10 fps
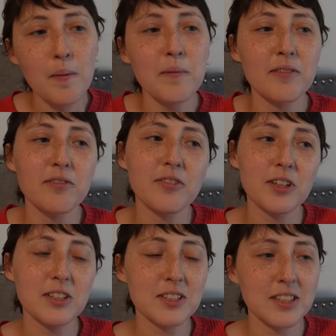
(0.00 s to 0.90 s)
But
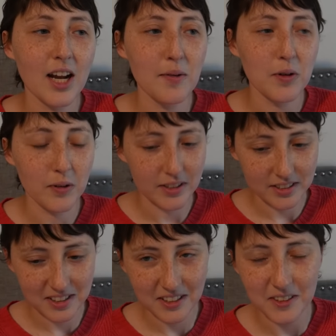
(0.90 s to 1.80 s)
first, I'm going
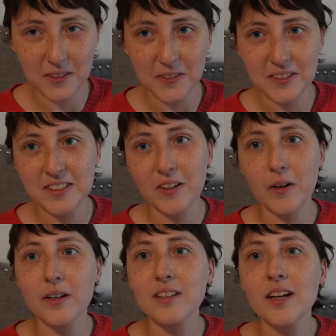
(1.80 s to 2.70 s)
to
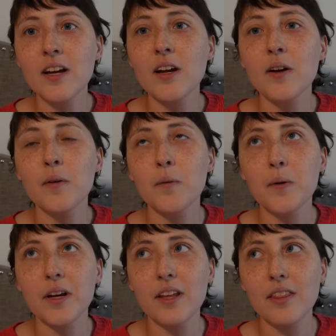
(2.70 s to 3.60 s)
start
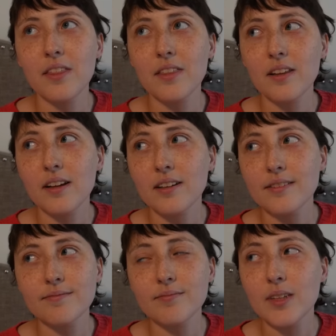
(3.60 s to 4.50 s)
with
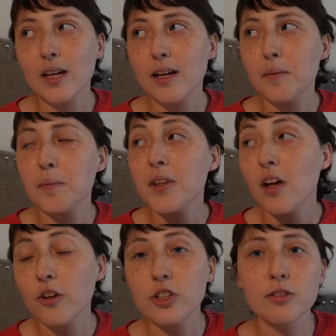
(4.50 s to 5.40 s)
the
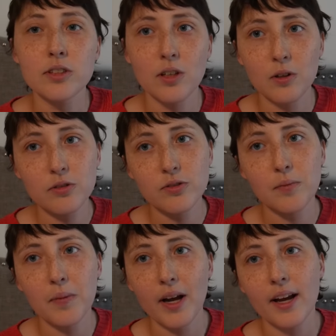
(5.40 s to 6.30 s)
pathology results
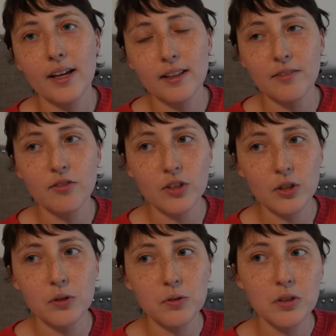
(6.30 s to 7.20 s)
from my lymph
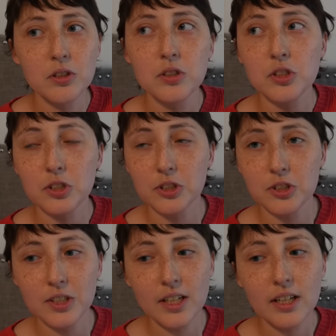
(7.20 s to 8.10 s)
node
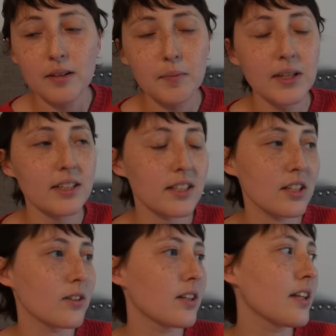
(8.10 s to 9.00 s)
surgery, because I
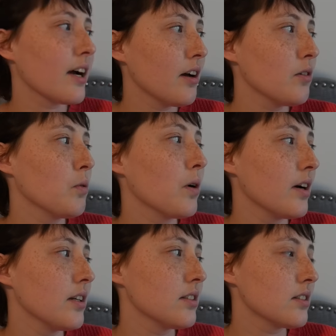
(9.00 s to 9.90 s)
know that that
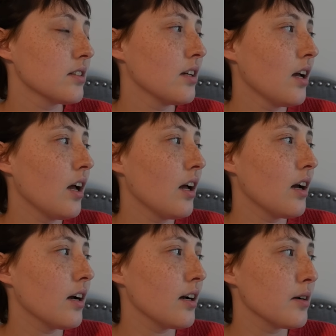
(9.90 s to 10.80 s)
was
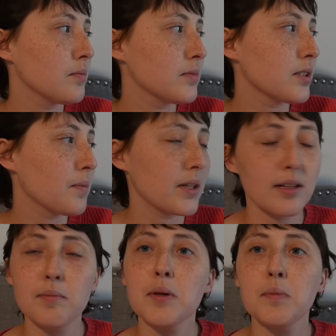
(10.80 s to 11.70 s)
something
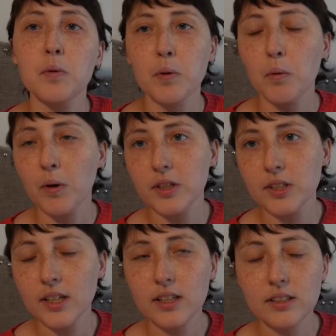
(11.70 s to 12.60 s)
that people were
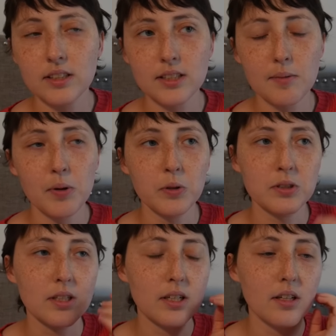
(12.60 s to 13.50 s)
wondering since I
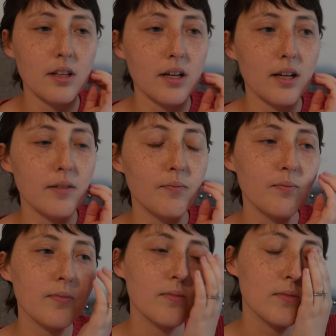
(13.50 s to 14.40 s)
posted the
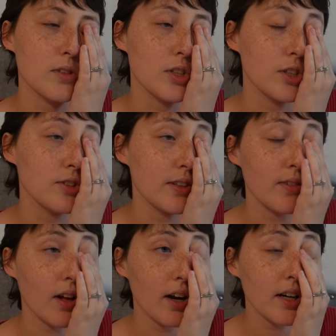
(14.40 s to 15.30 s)
surgery
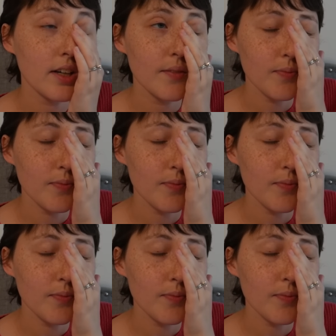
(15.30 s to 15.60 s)
vlog.